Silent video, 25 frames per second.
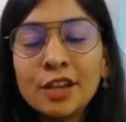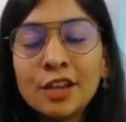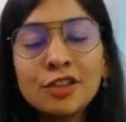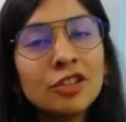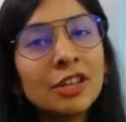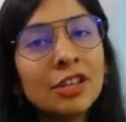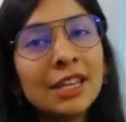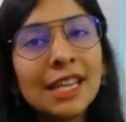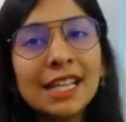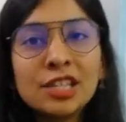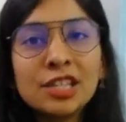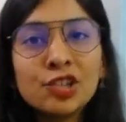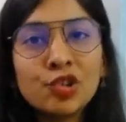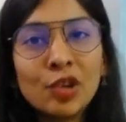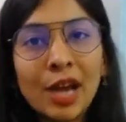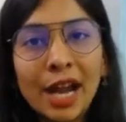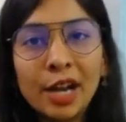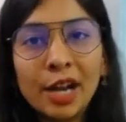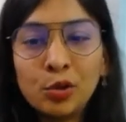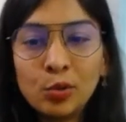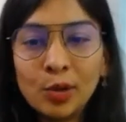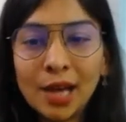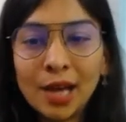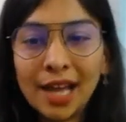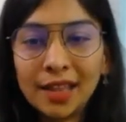So let's try
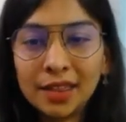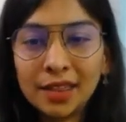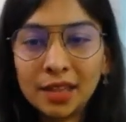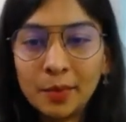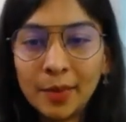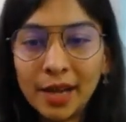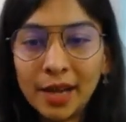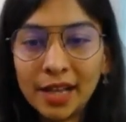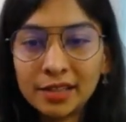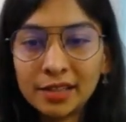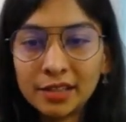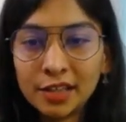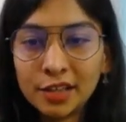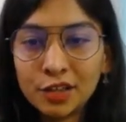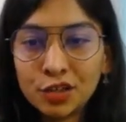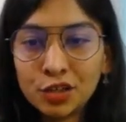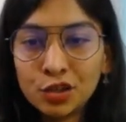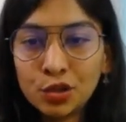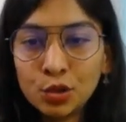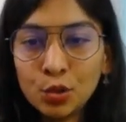to add the masses.